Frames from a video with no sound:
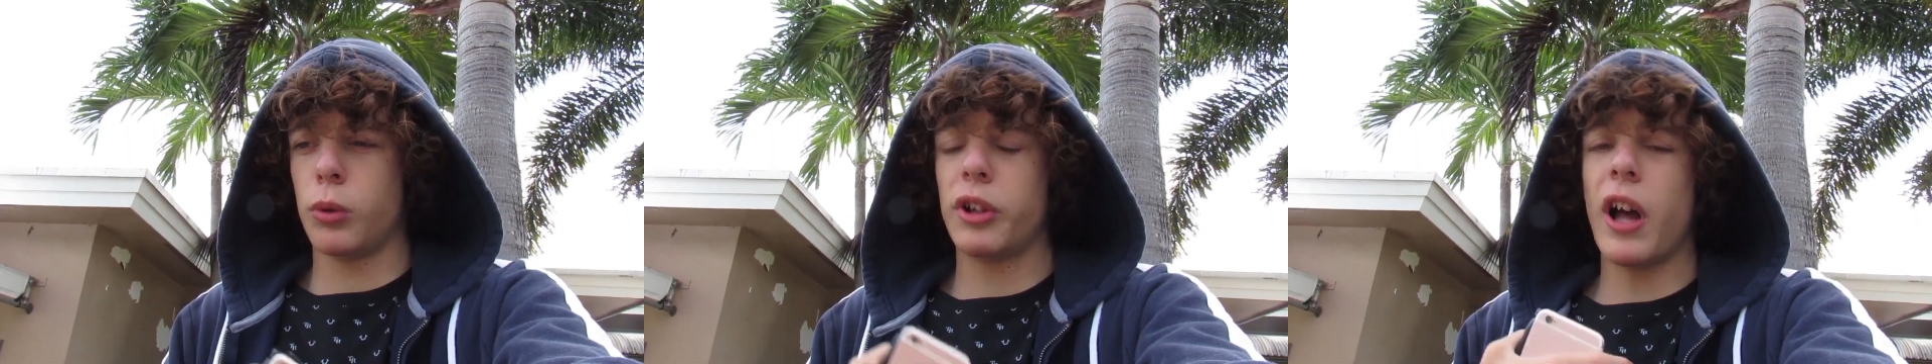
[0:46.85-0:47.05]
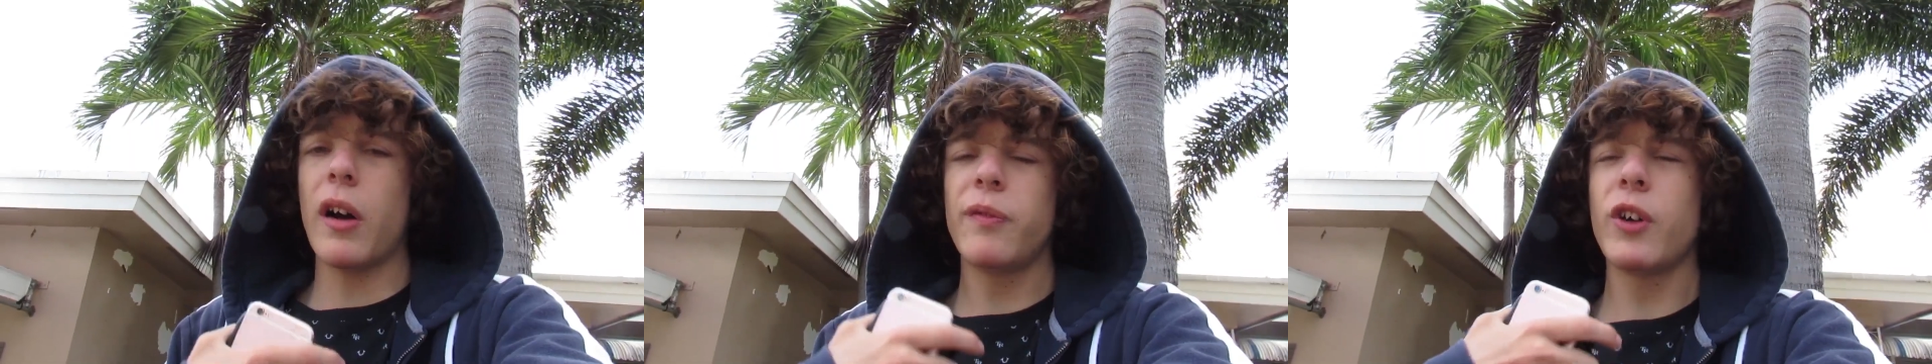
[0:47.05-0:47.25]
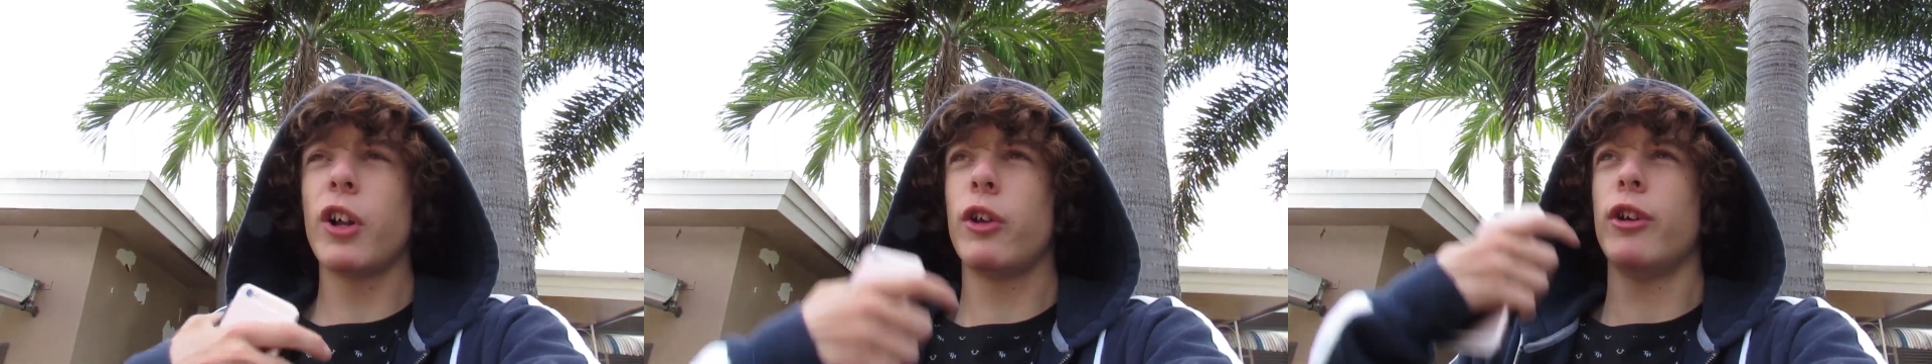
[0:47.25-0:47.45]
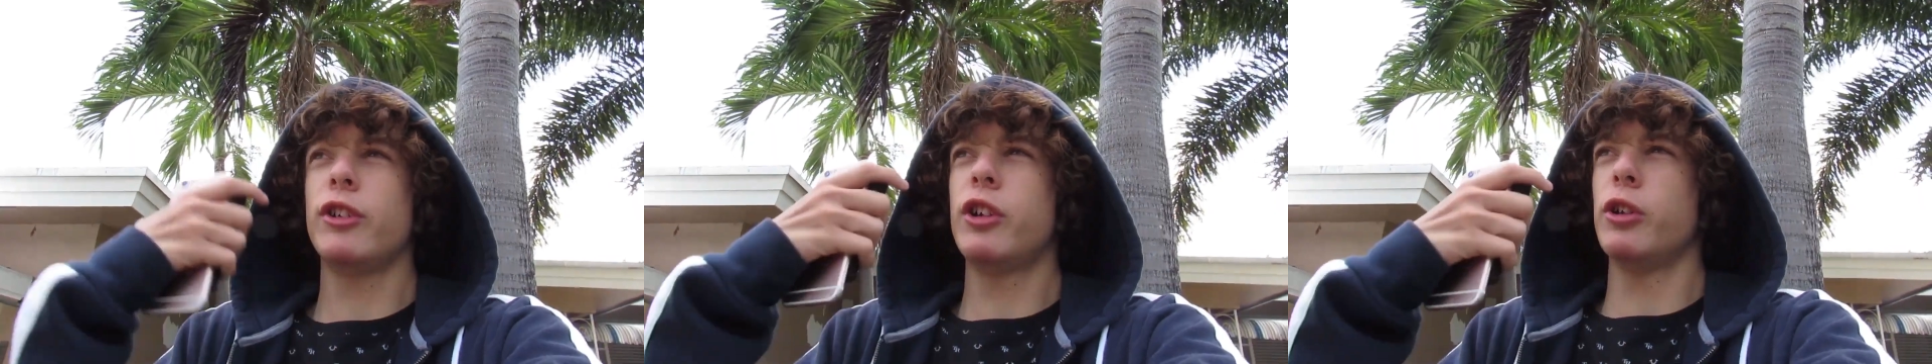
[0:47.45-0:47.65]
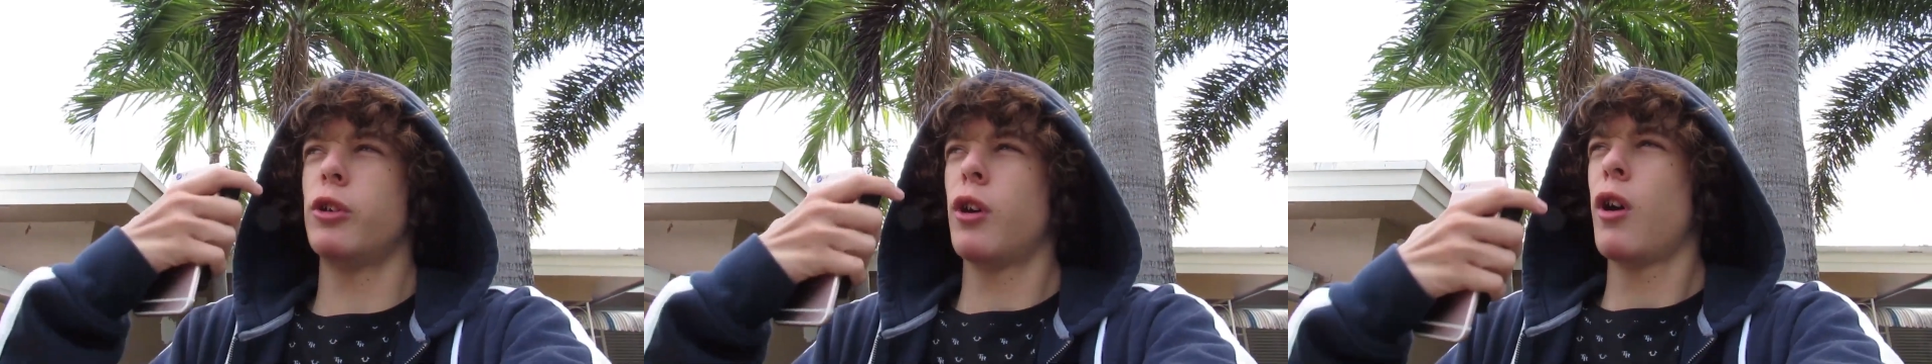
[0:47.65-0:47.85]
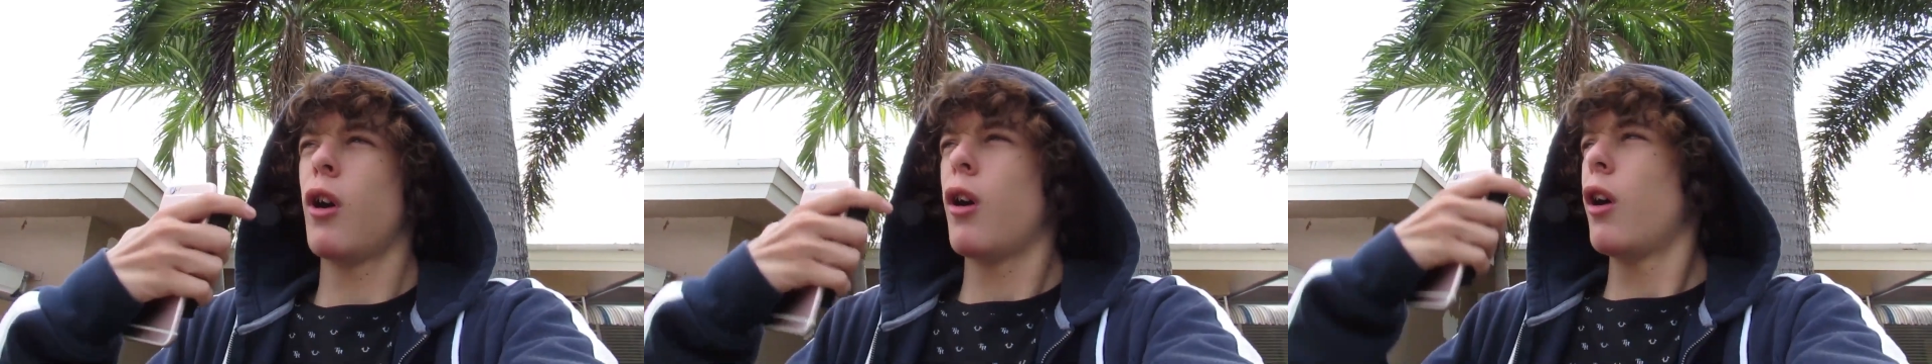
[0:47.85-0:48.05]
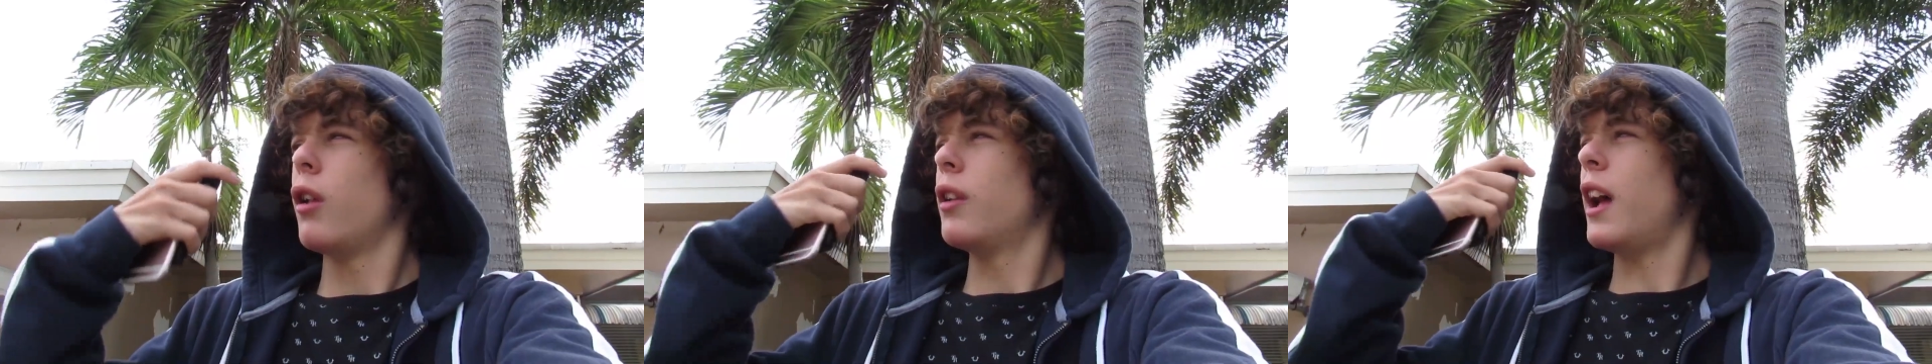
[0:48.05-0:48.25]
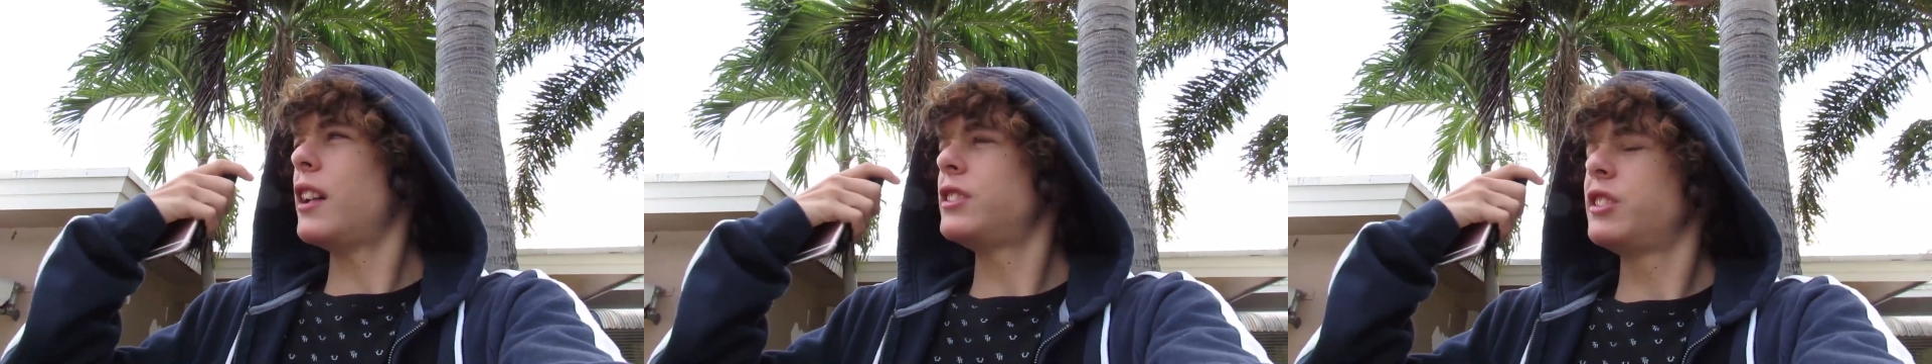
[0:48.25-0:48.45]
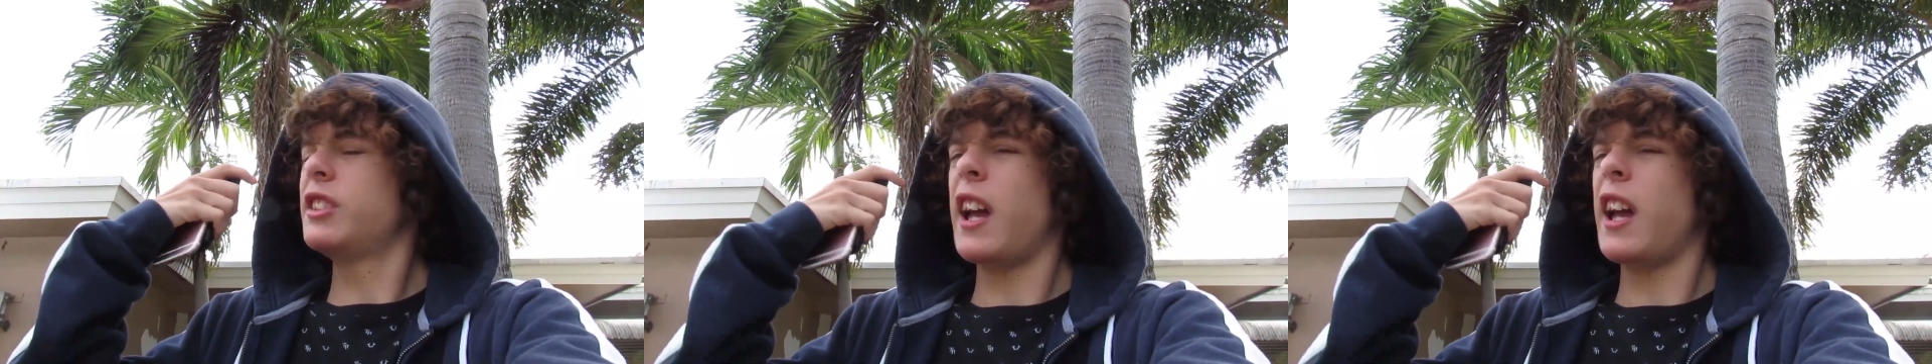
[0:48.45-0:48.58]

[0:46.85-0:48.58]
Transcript: Without further ado, let's